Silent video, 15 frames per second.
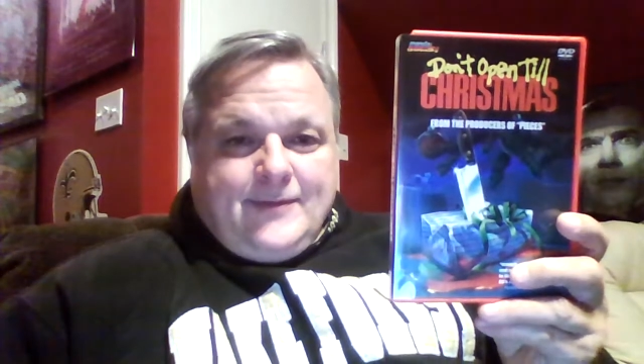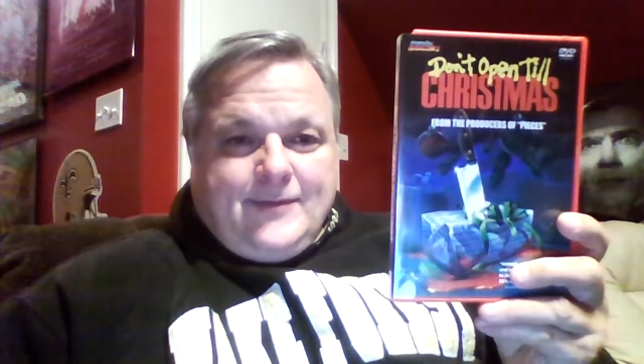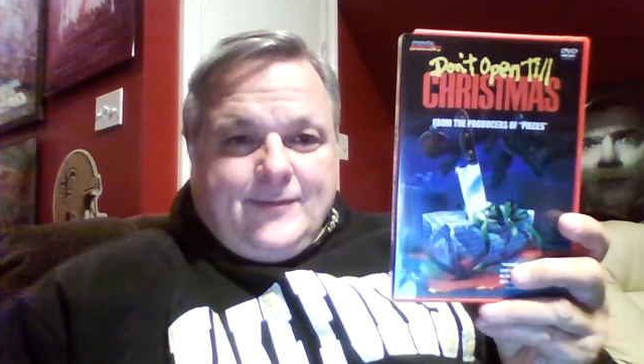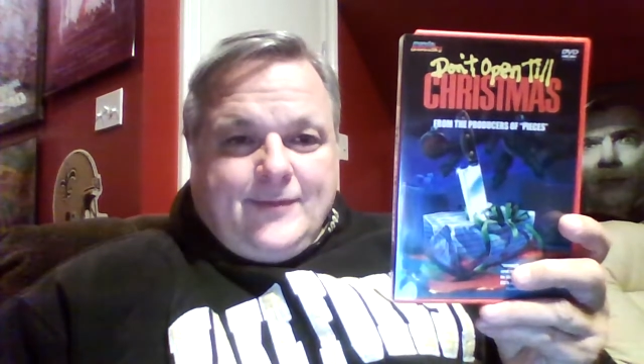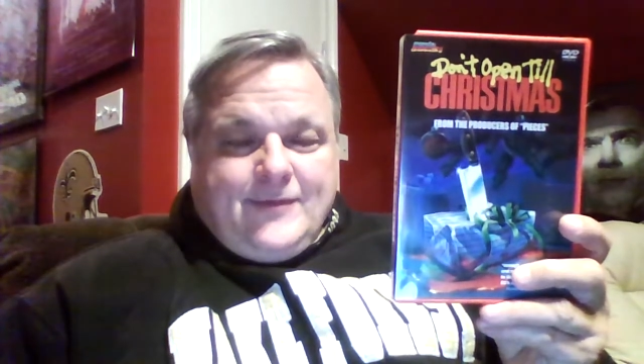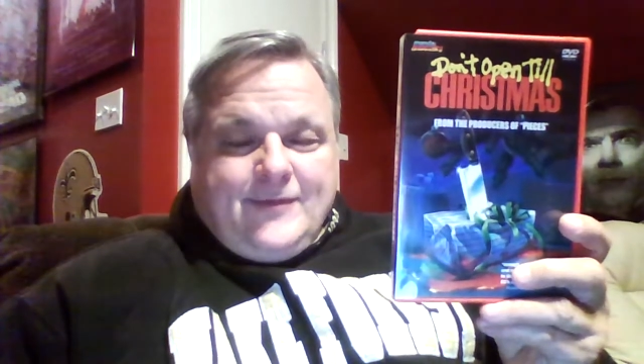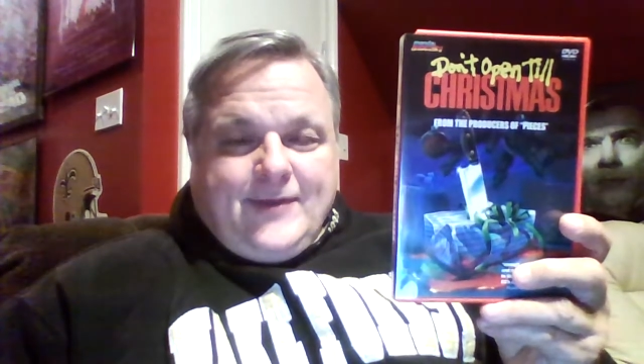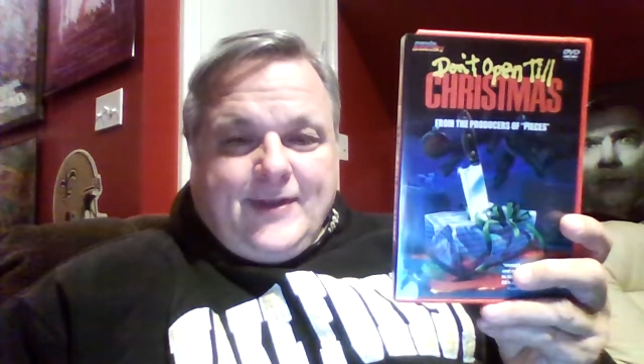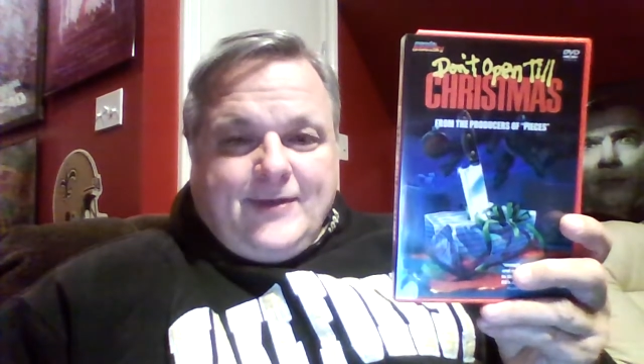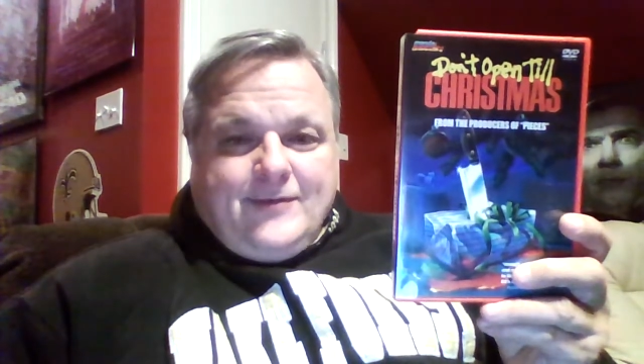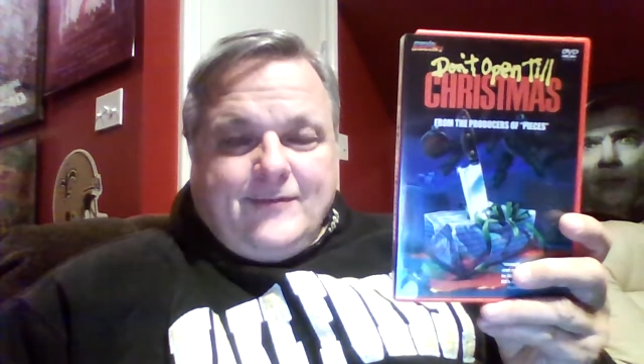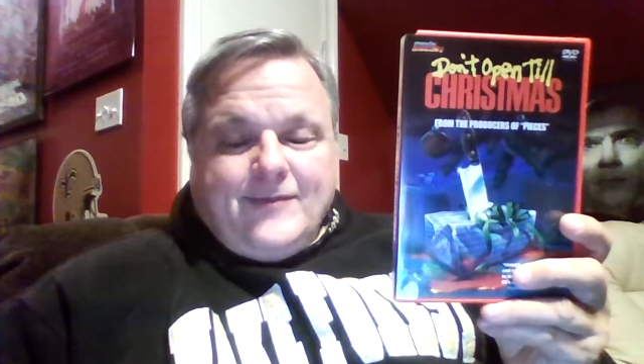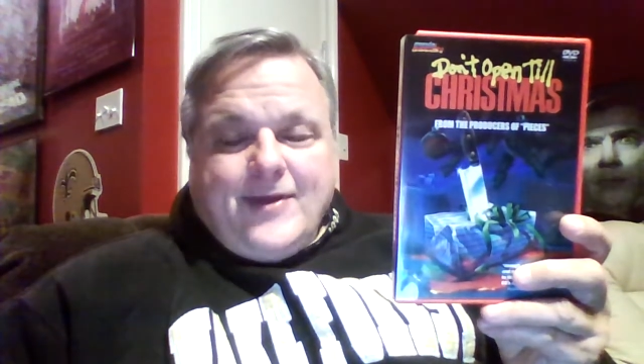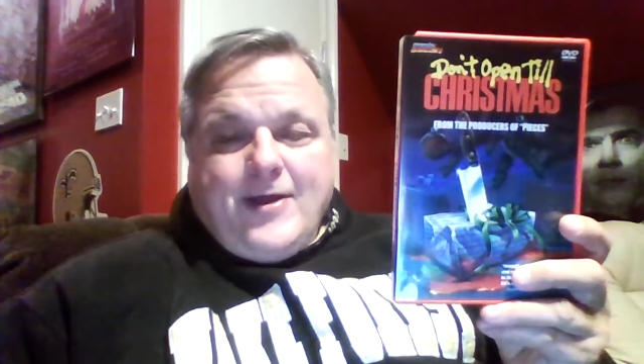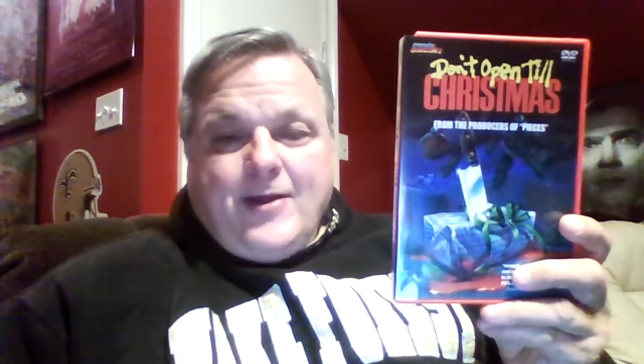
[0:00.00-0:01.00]
which he
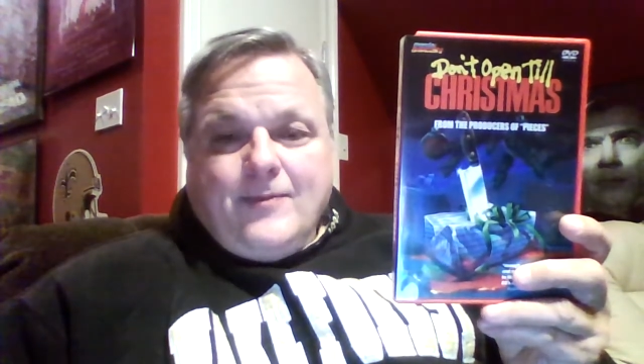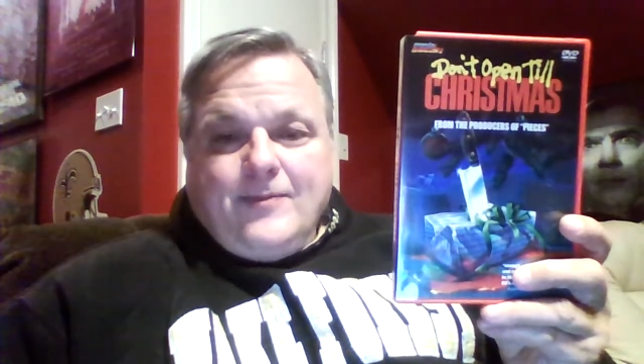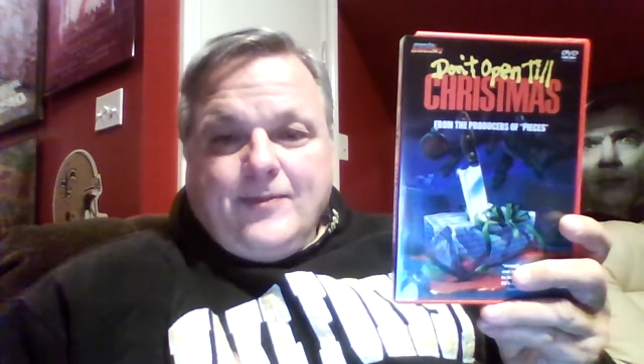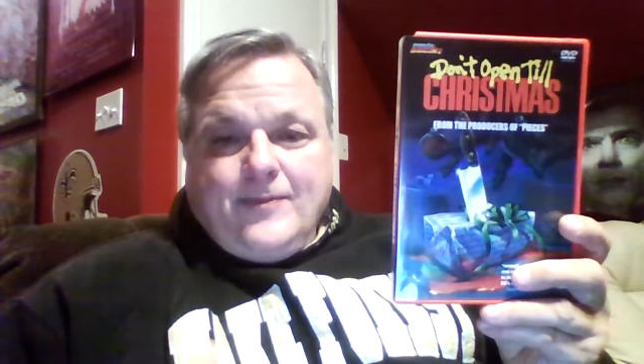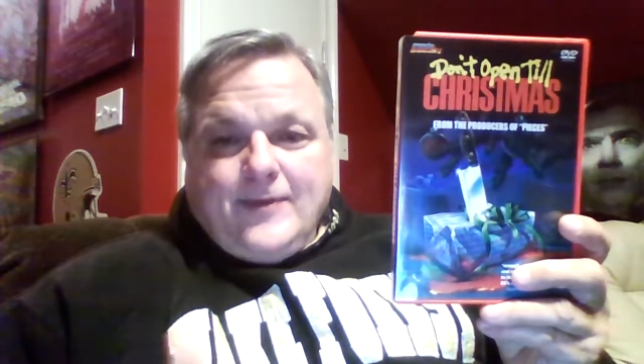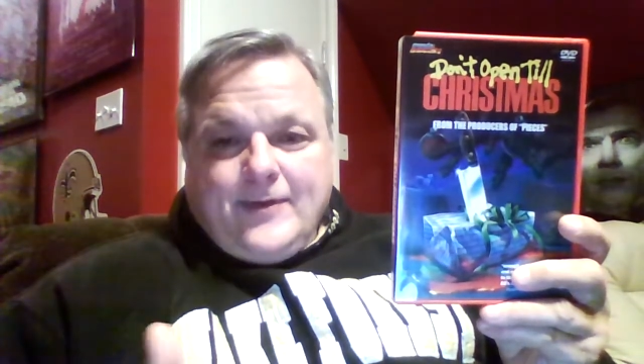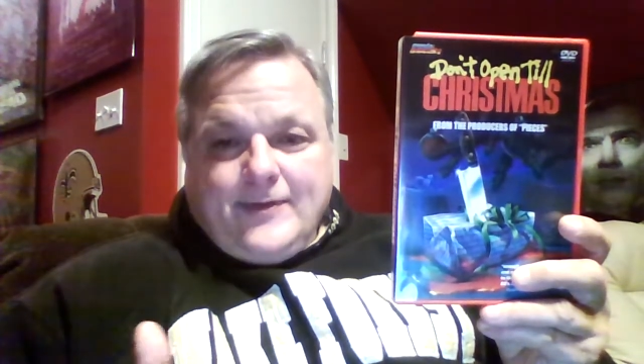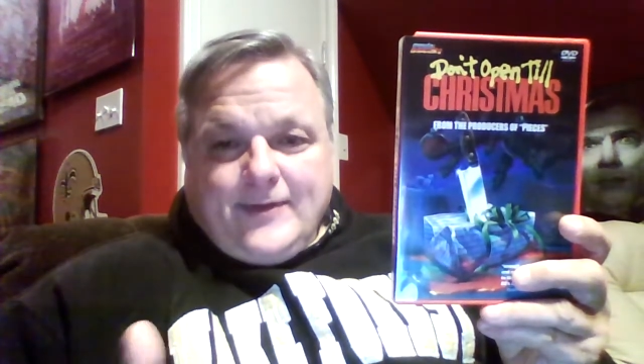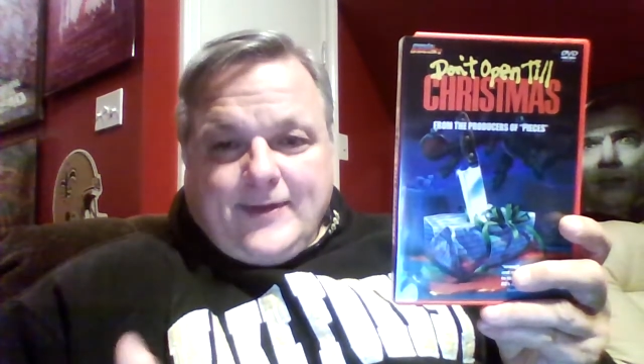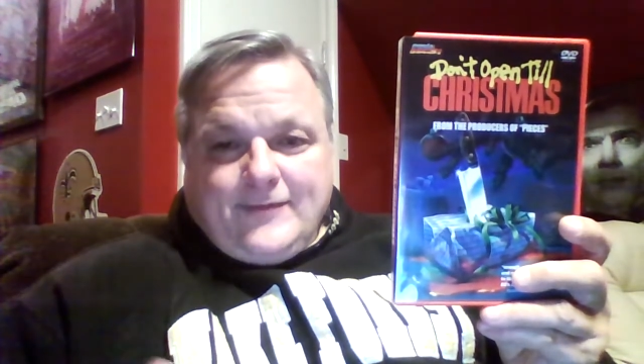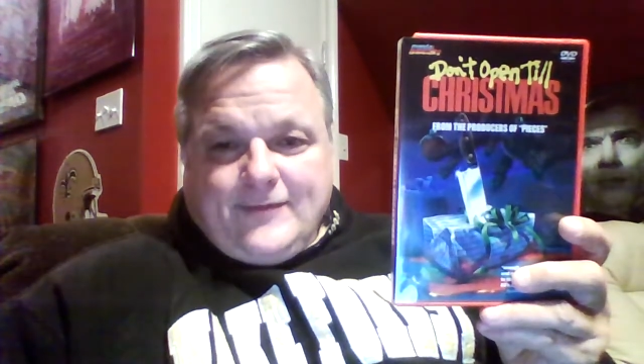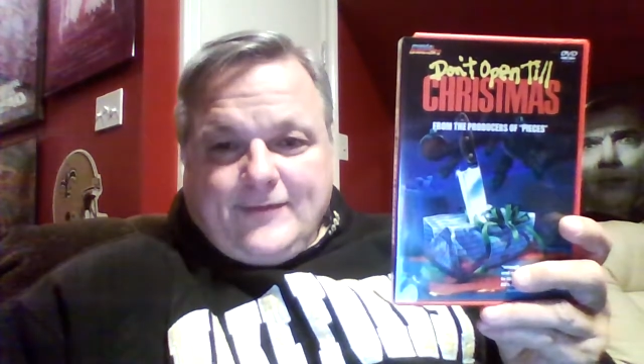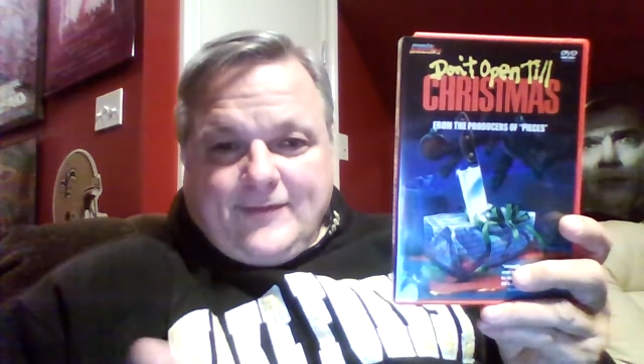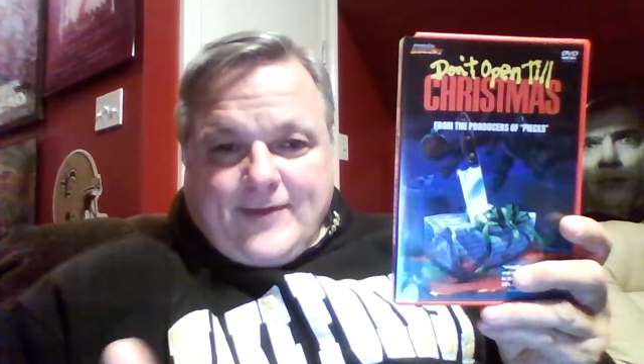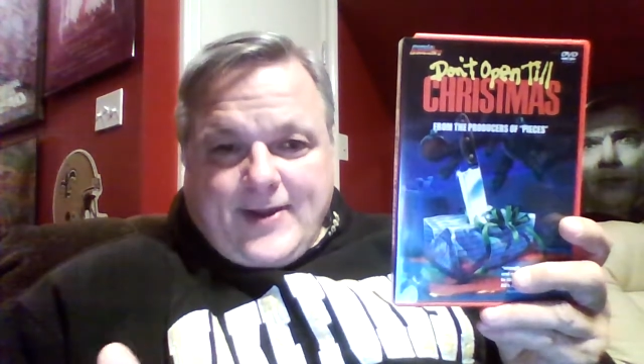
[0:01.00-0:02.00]
developed
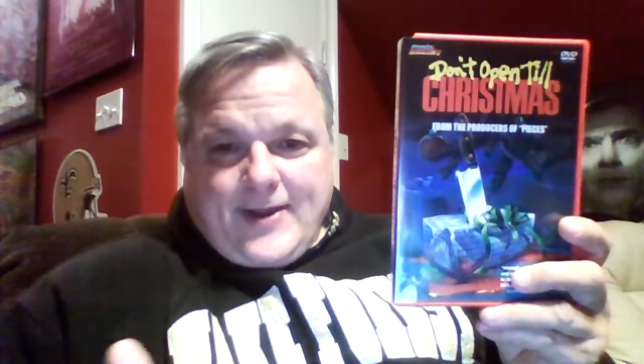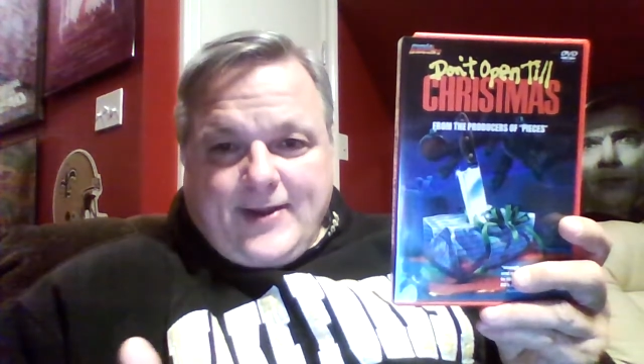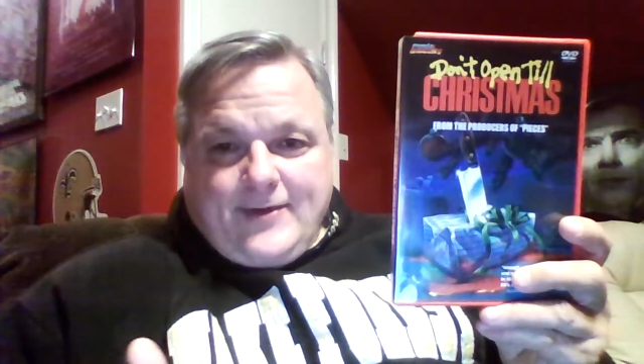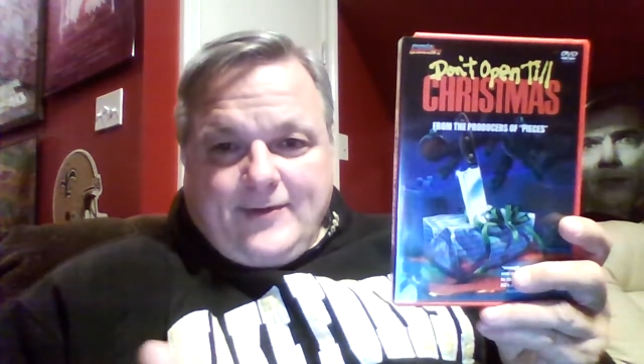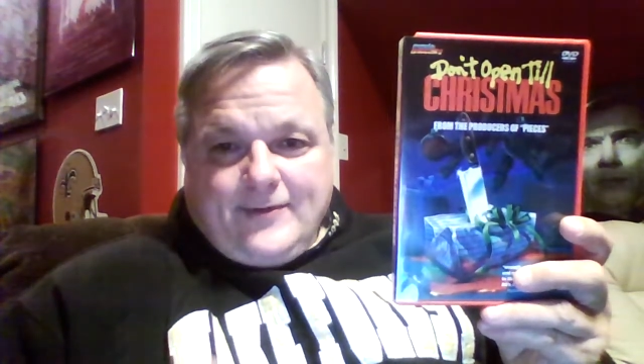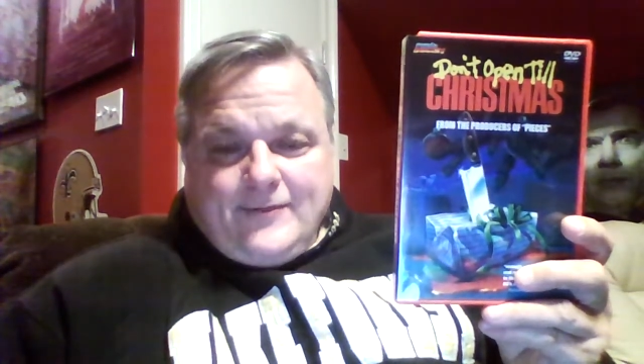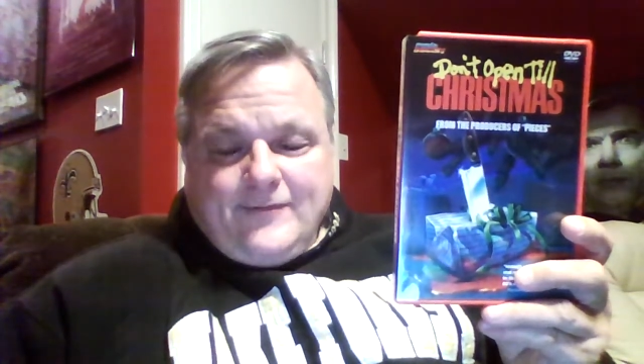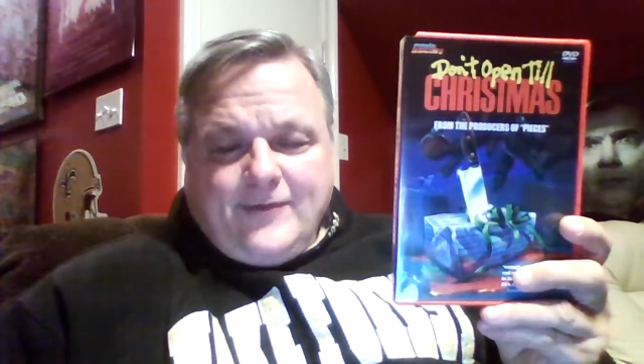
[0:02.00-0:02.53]
as a child,